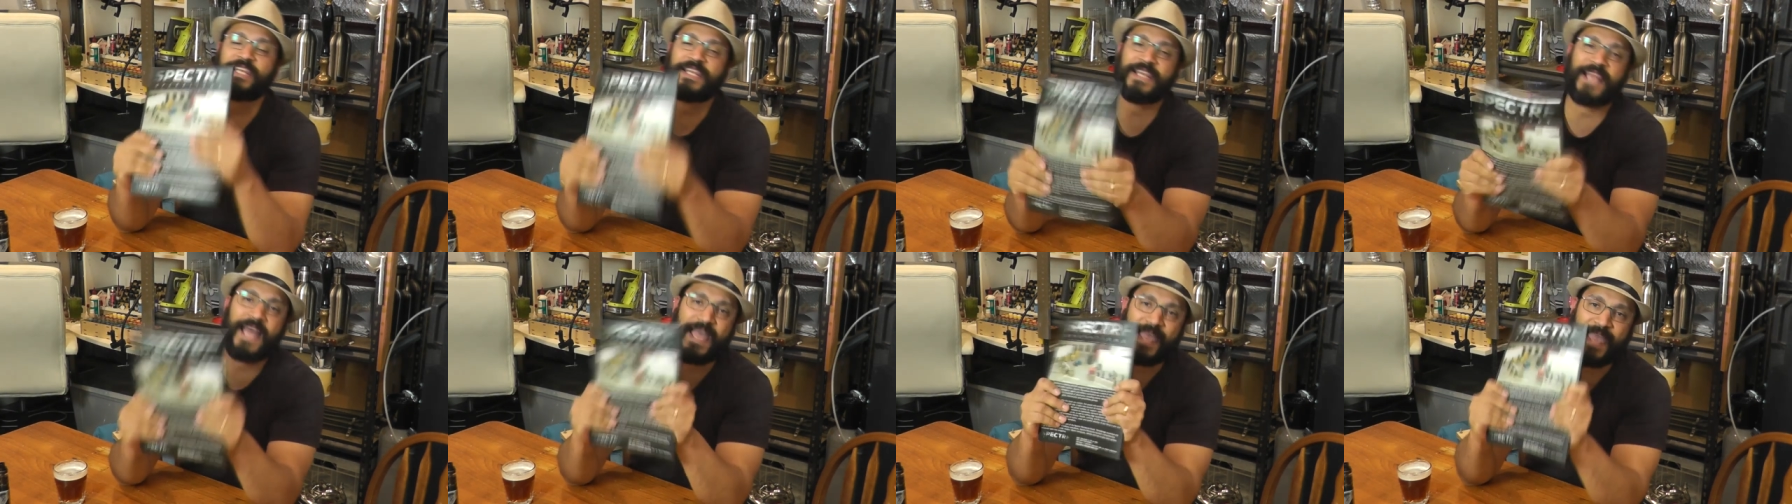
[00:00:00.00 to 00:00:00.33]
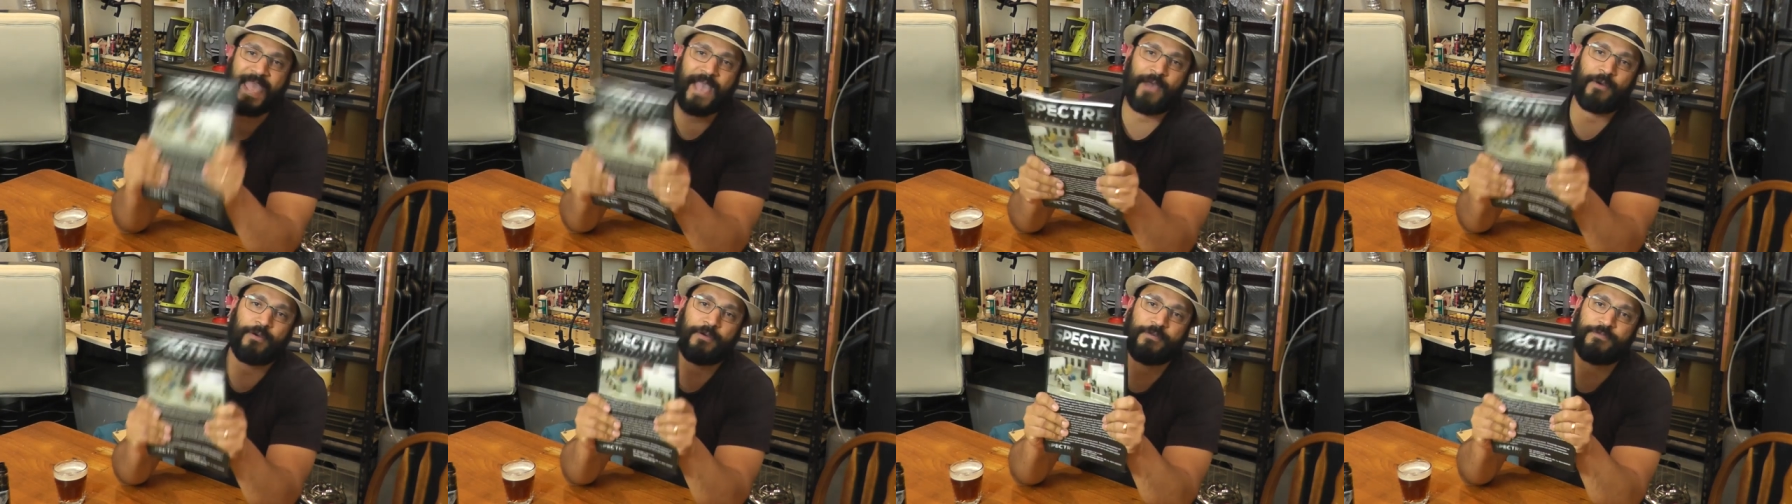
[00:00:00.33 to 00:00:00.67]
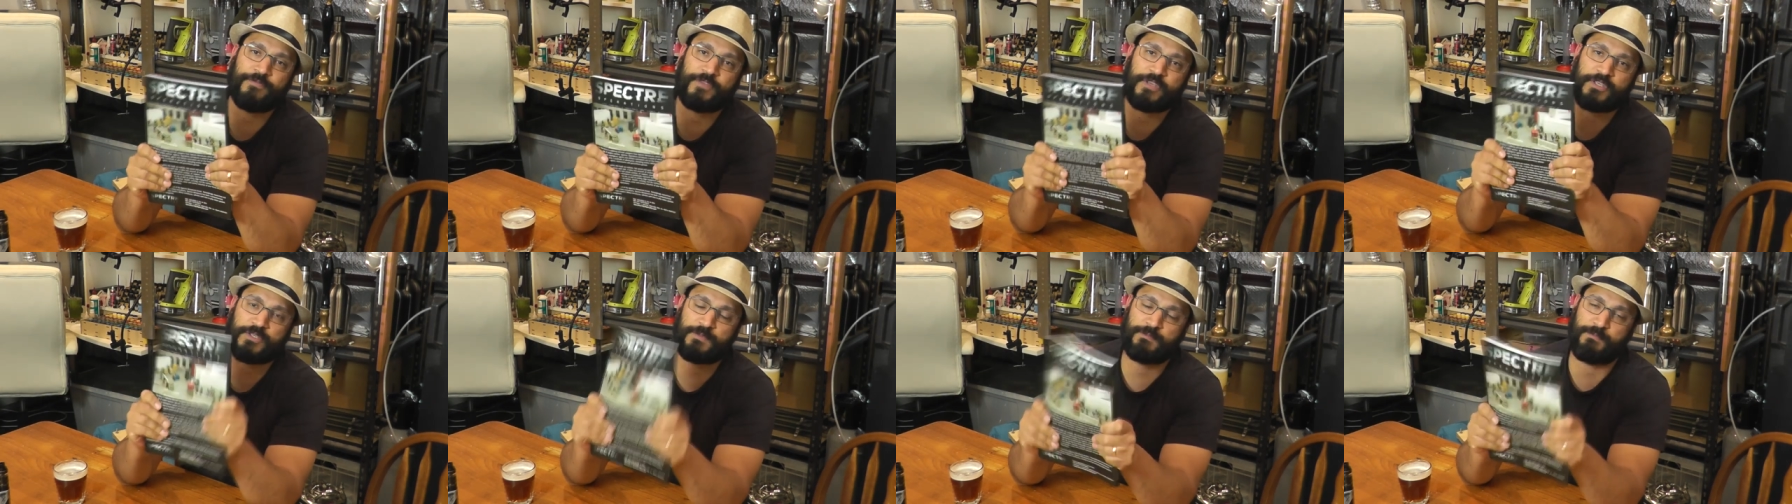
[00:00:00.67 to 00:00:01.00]
layout
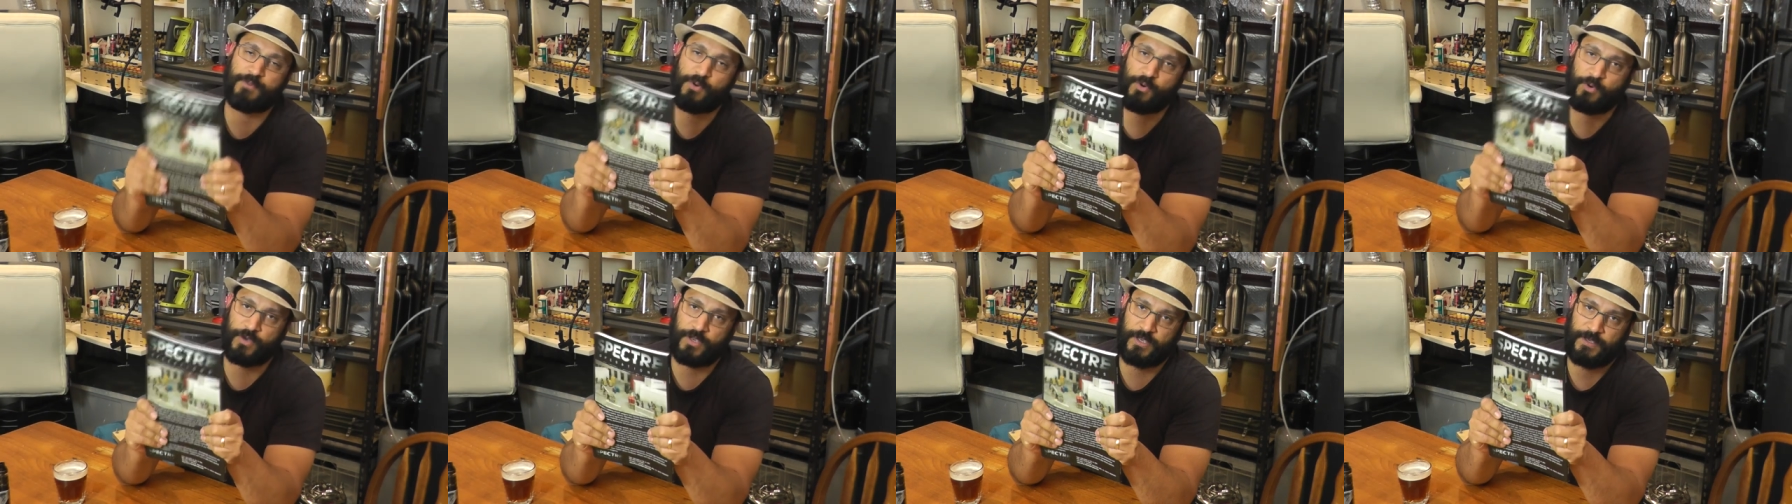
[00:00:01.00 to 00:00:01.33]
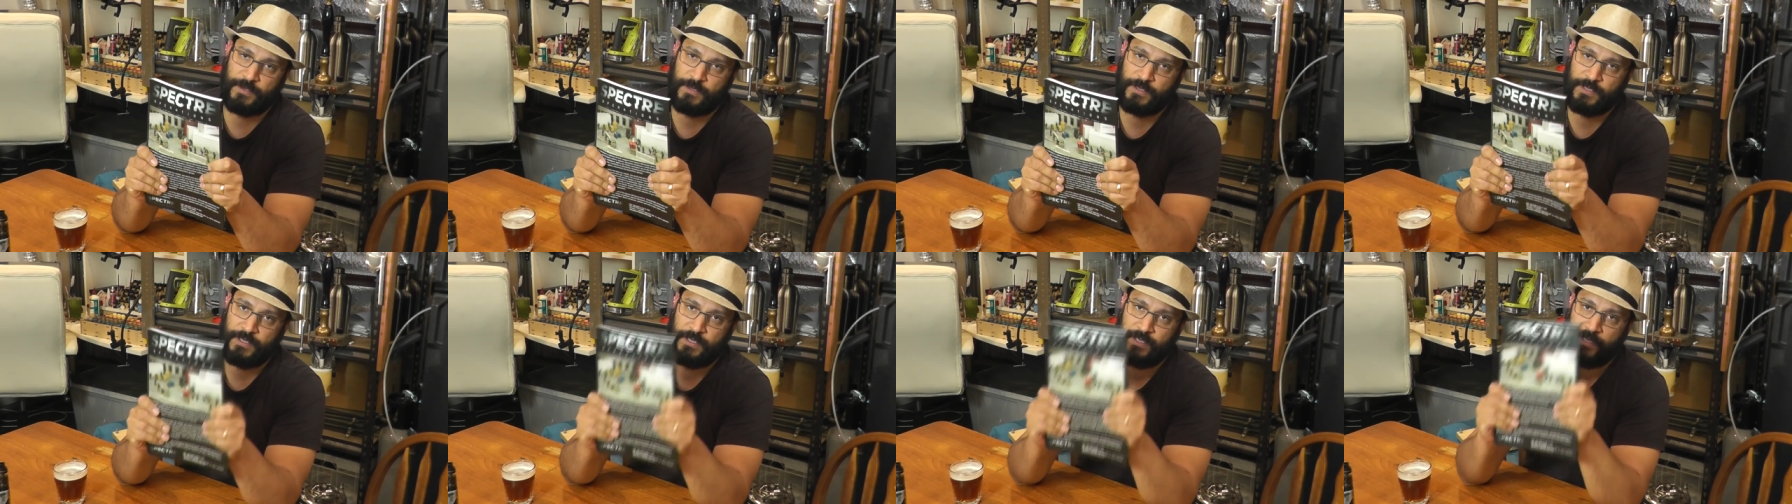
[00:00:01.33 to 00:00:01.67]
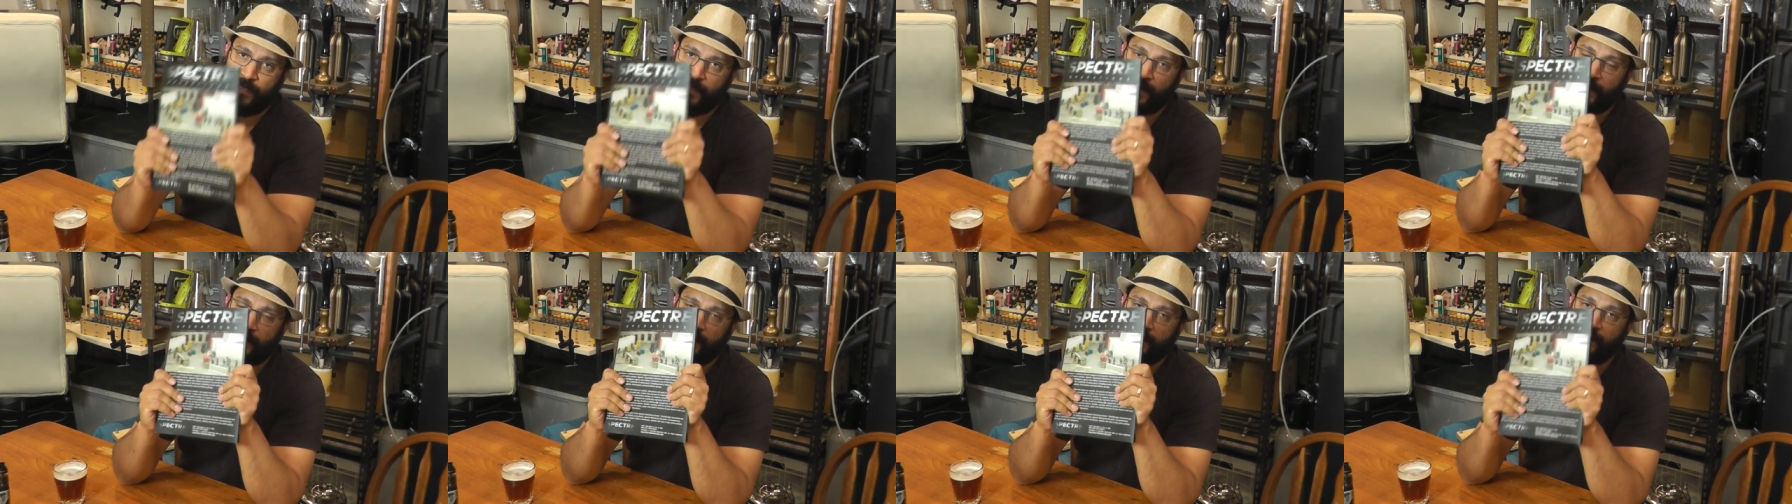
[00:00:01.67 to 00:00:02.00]
of this book
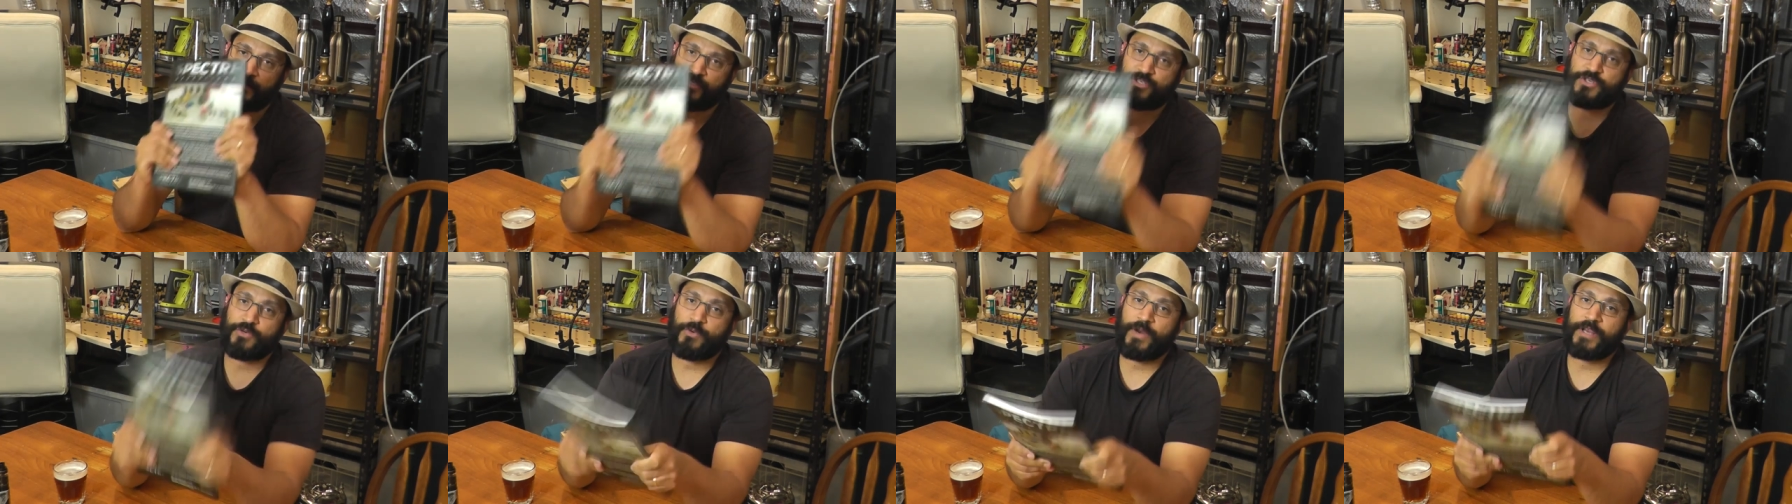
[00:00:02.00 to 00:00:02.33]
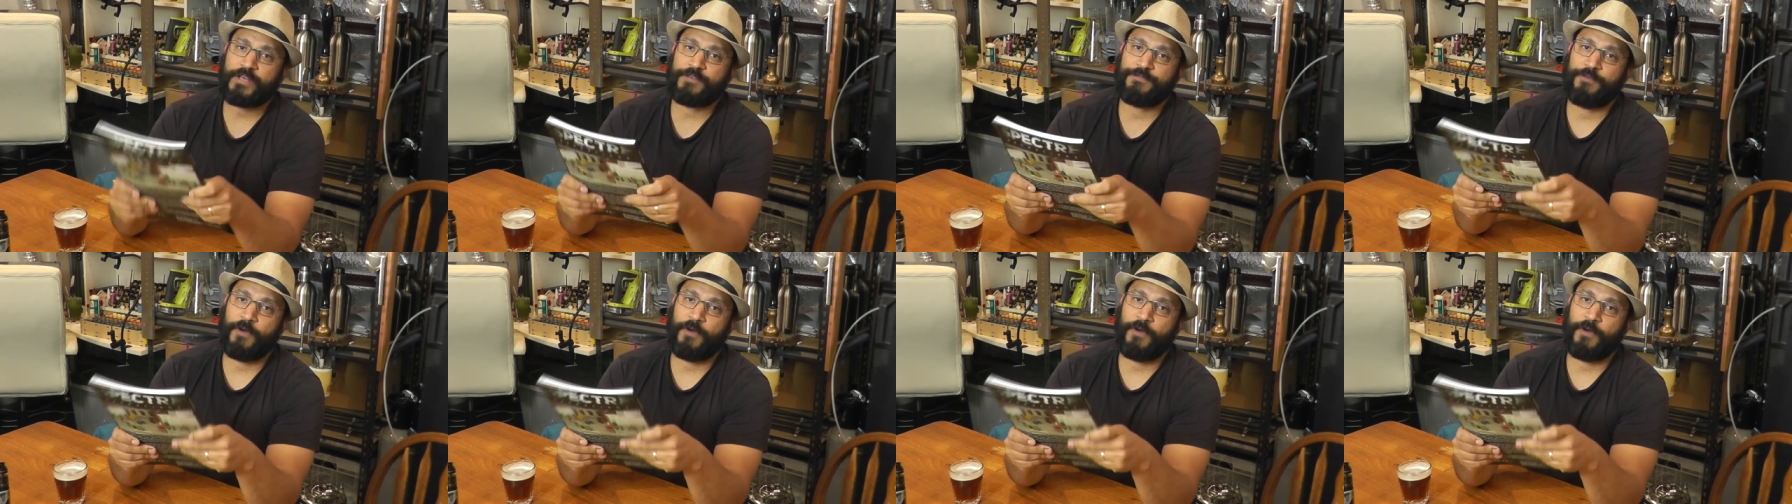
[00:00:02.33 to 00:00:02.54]
direct